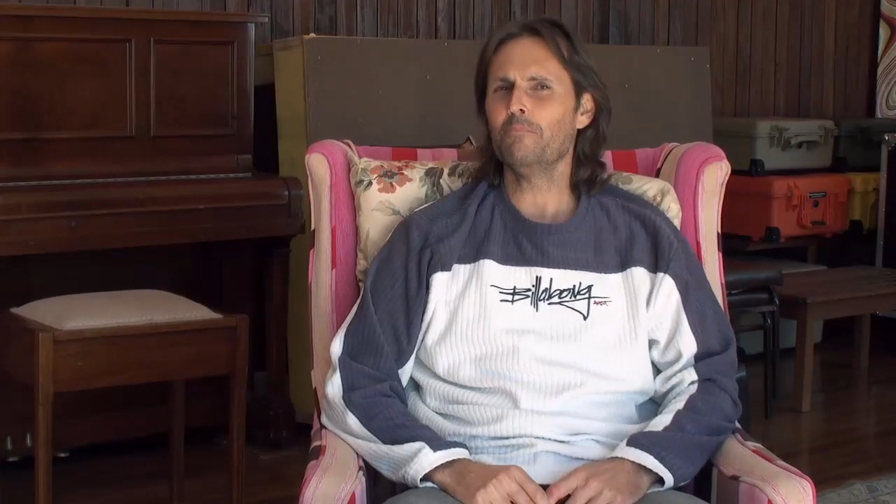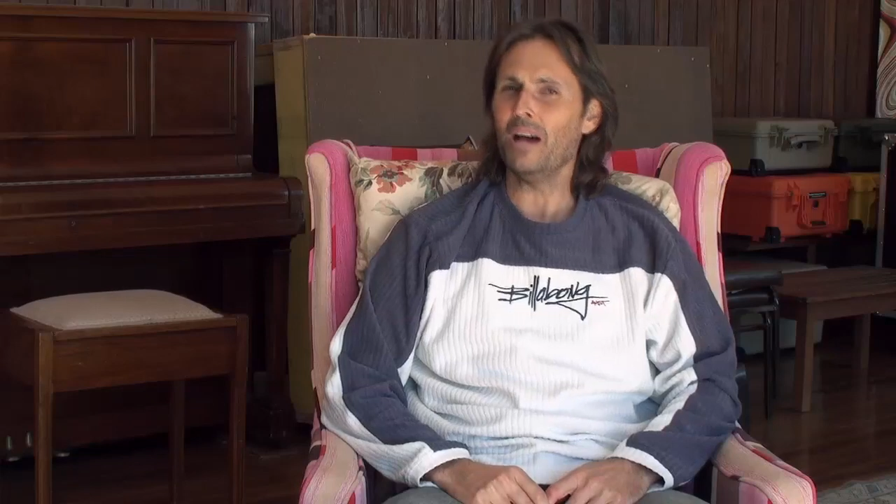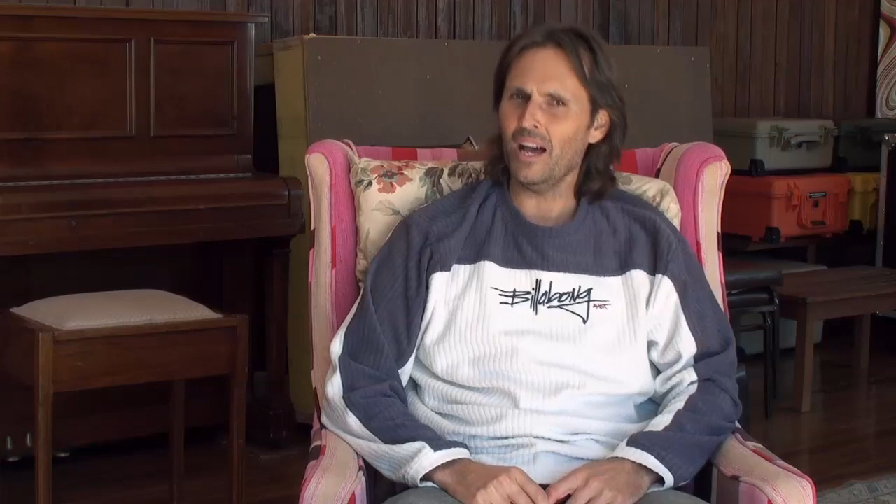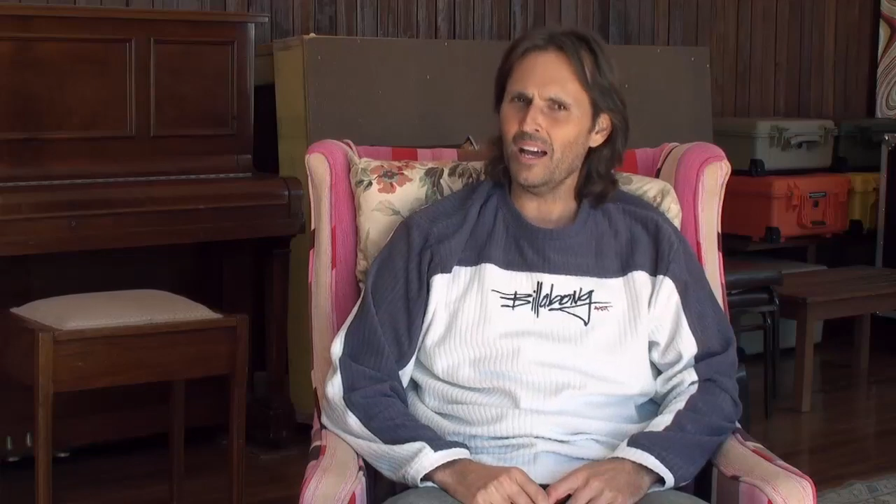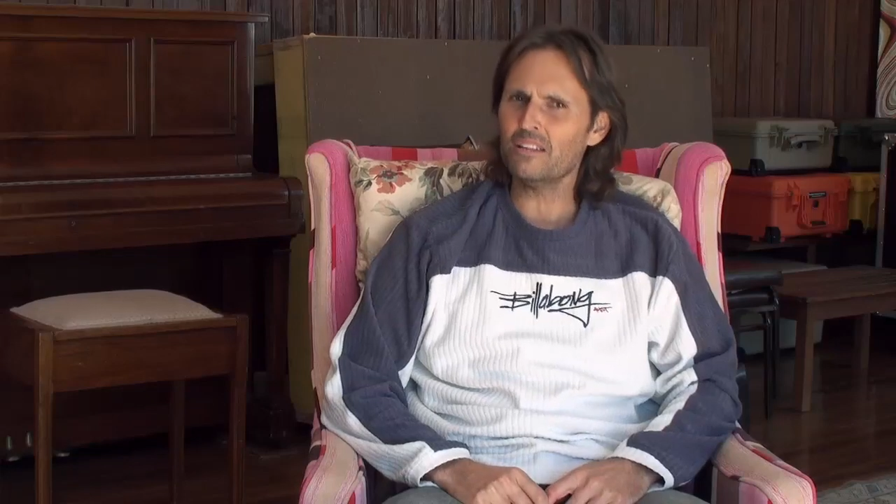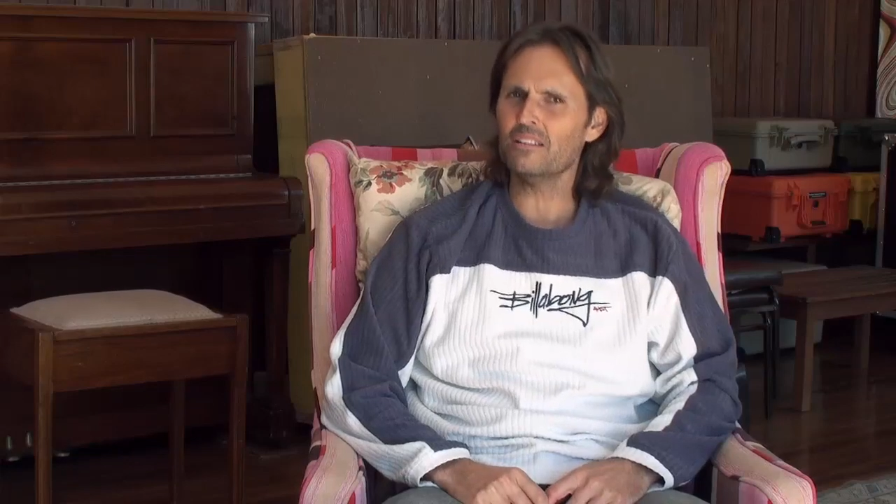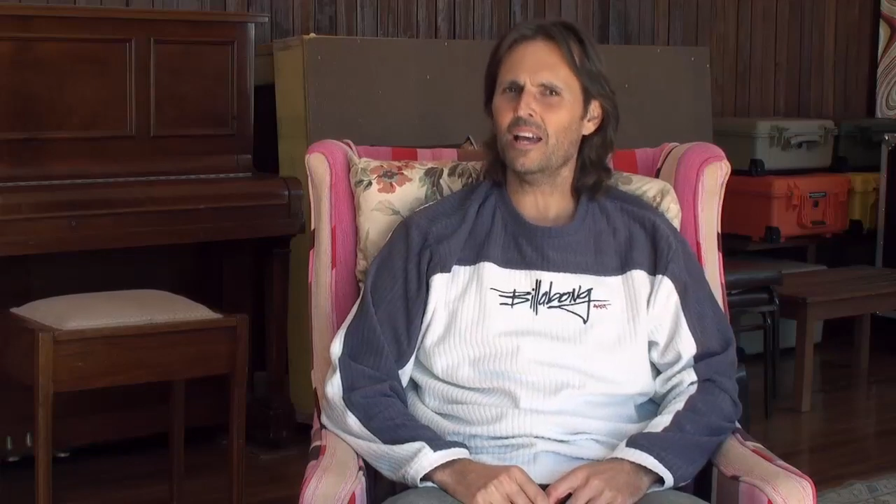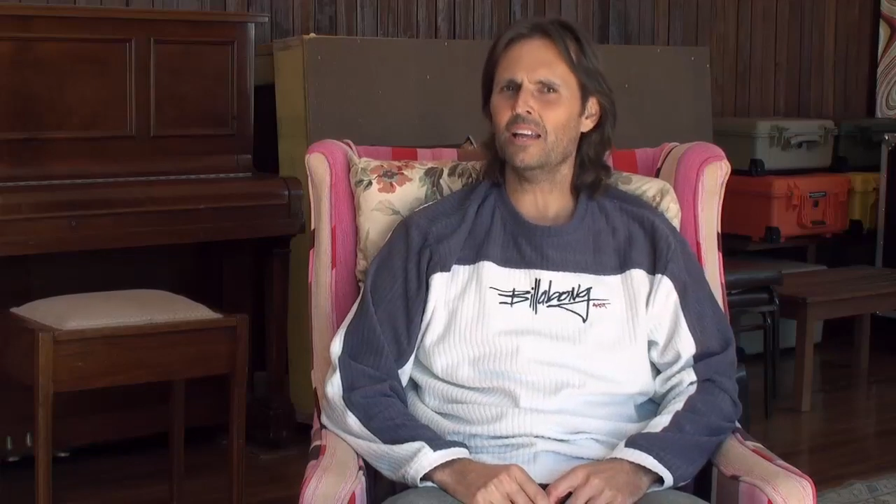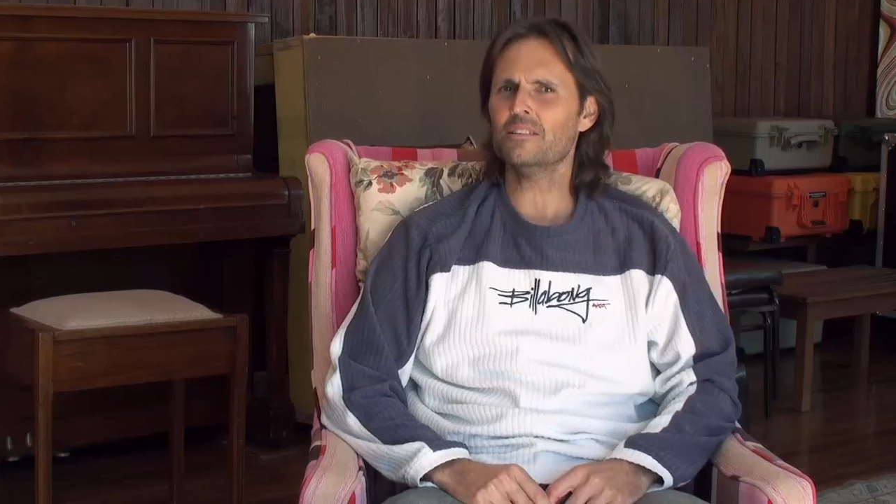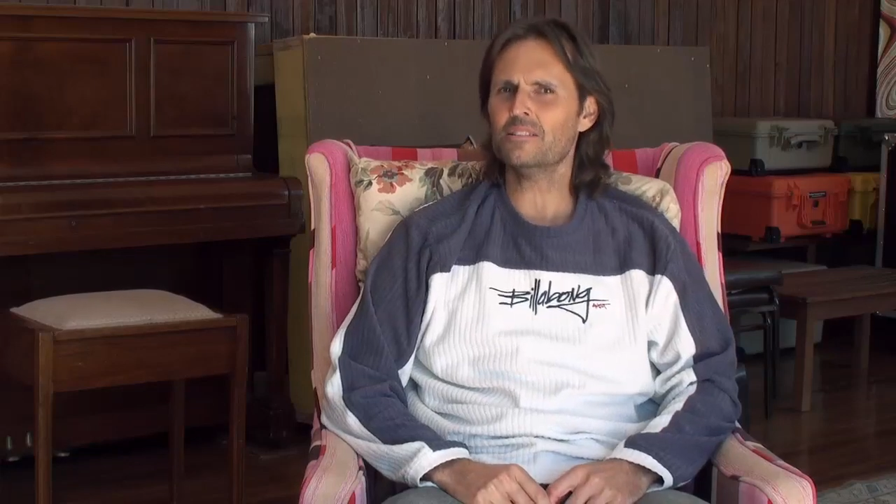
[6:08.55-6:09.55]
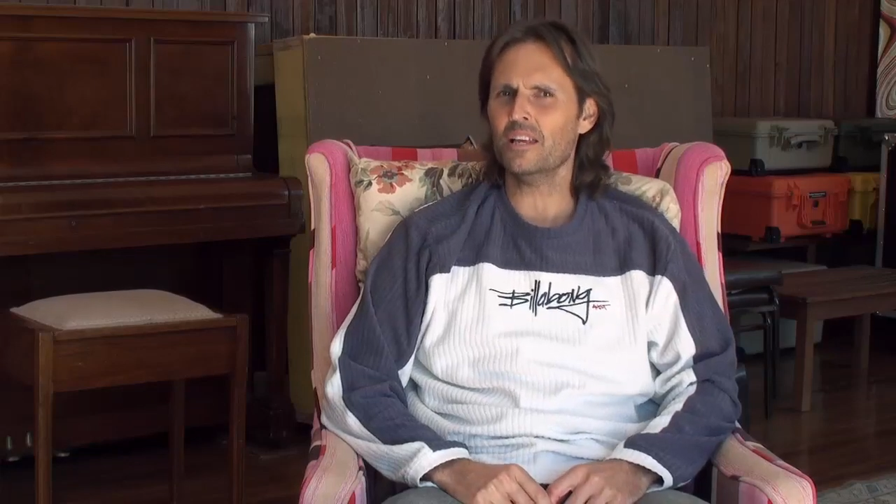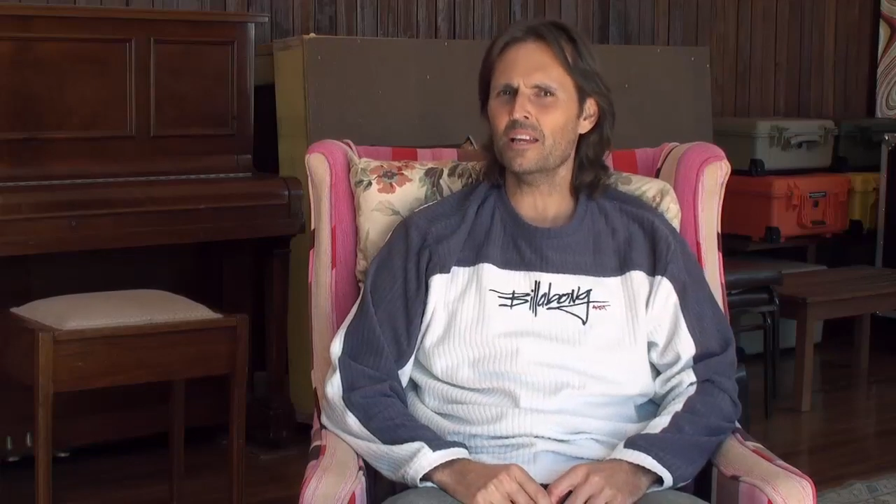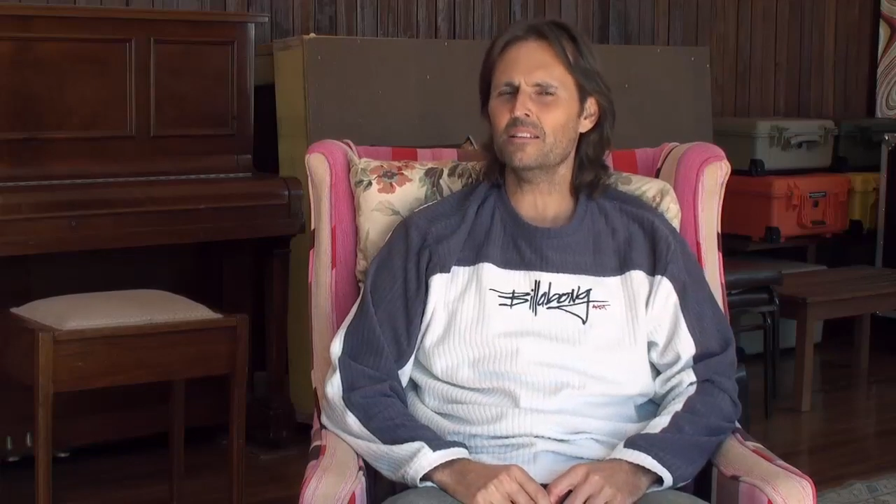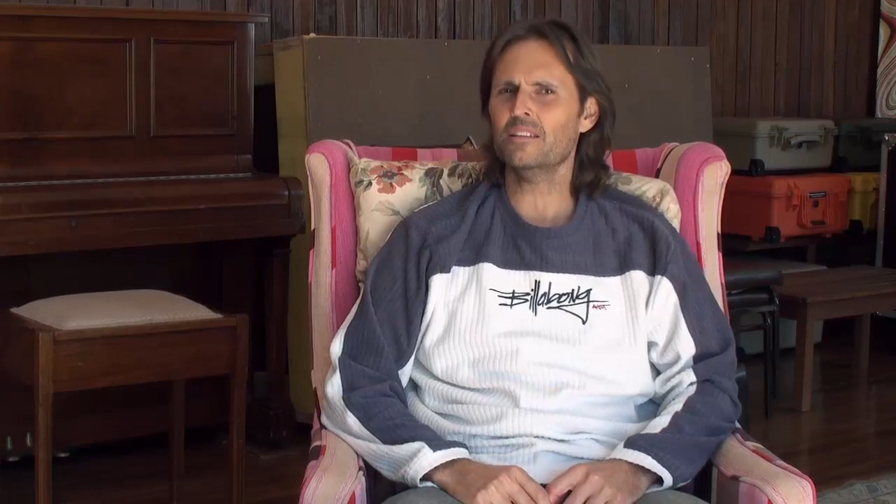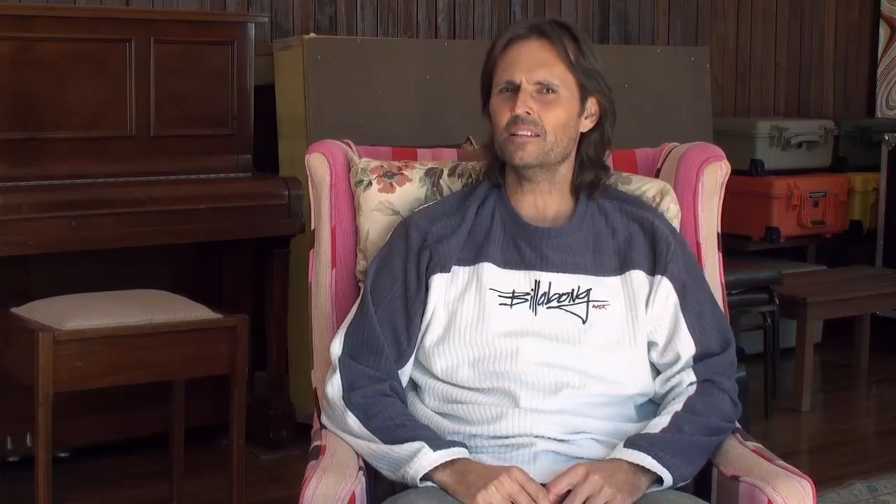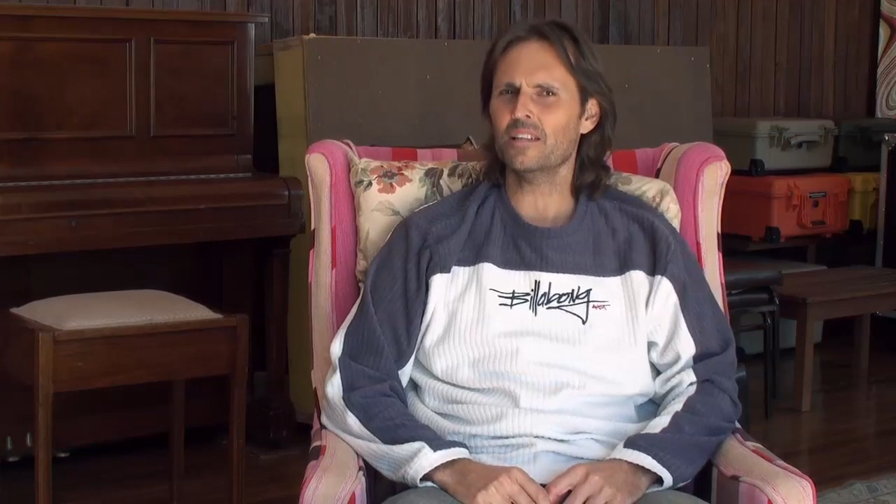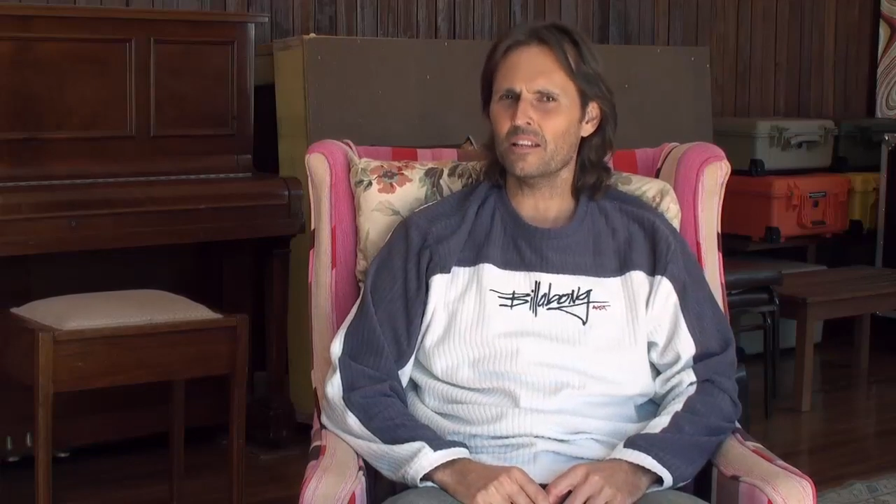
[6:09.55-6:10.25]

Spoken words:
but understand that the